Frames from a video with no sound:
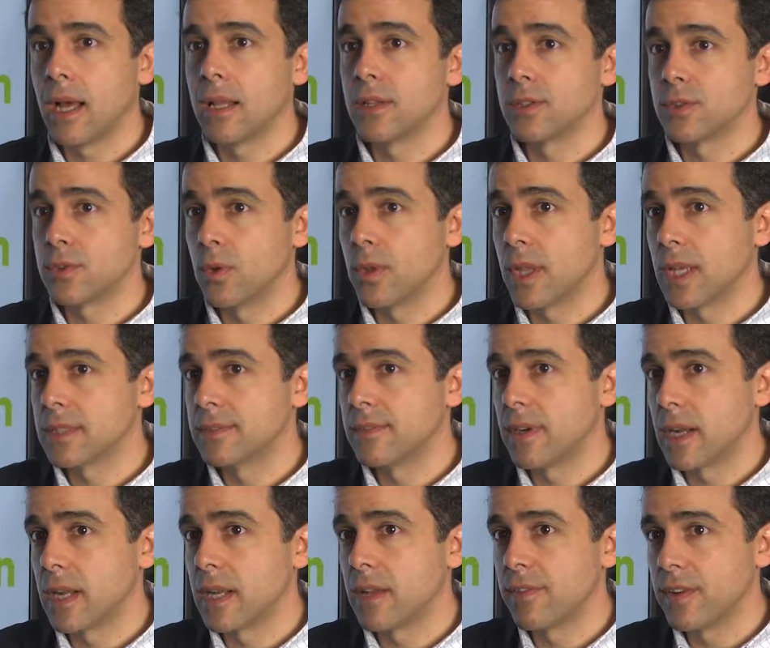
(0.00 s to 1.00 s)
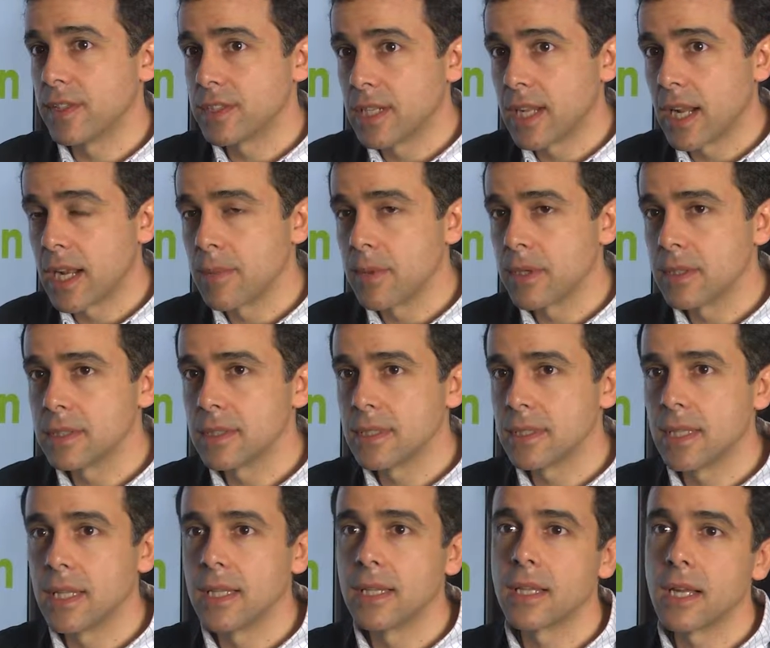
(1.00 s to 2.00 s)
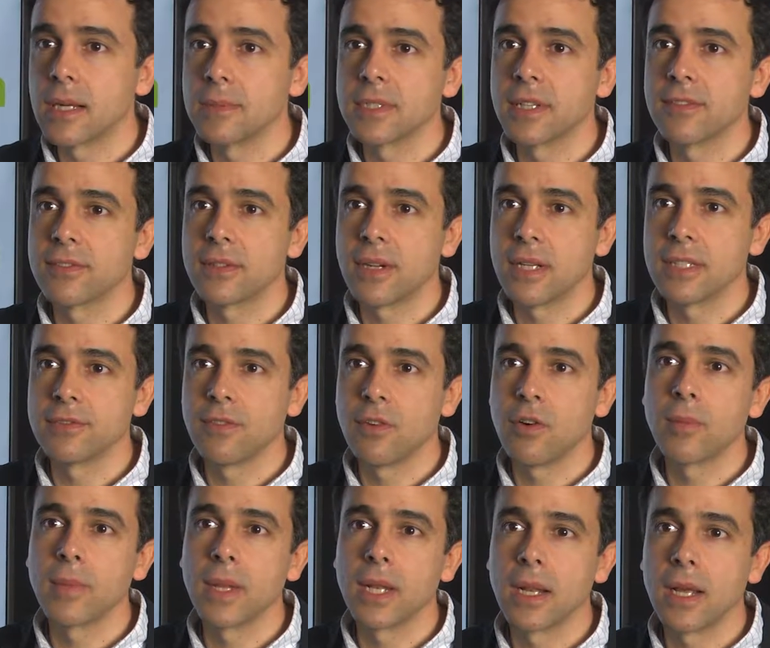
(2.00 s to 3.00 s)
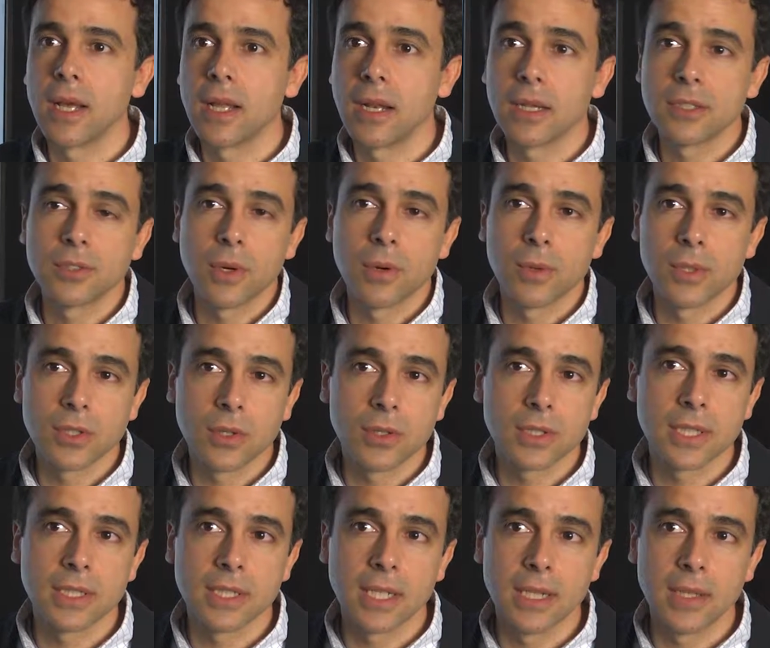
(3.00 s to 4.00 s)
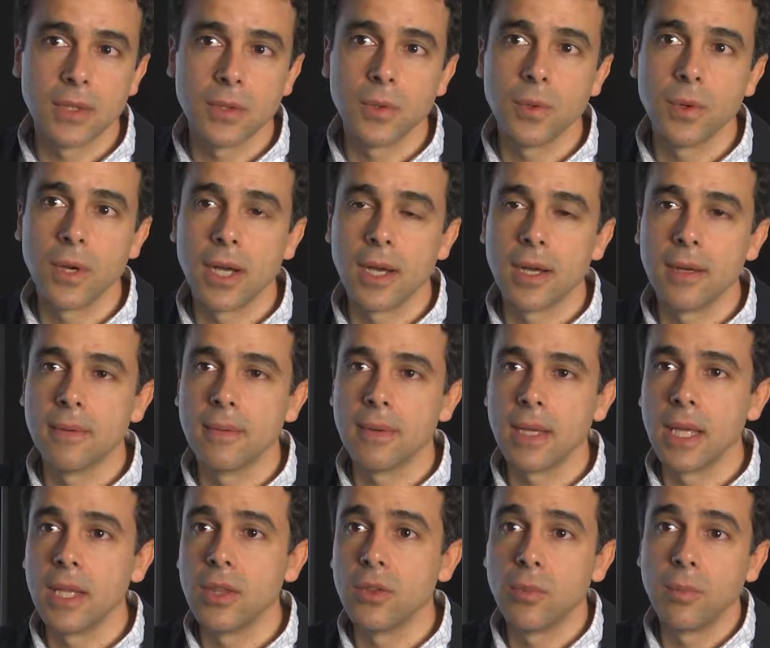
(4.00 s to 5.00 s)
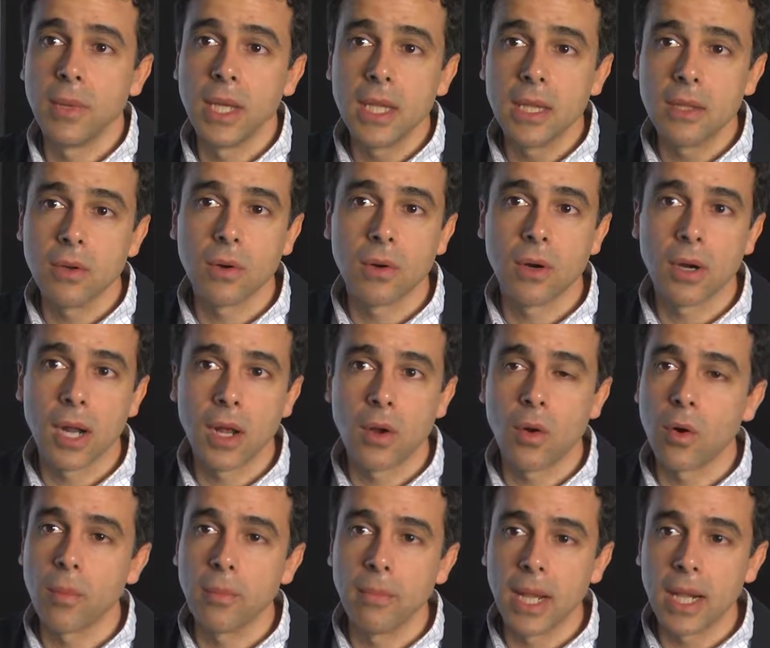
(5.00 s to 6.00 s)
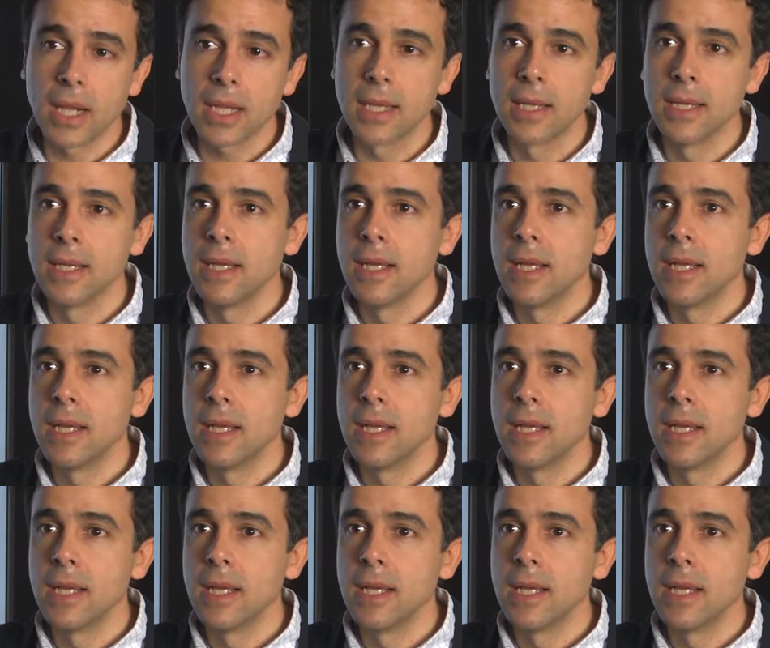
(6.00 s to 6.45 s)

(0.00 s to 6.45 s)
understood as very inefficient animals in terms of transforming natural resources into, into meat or, or milk,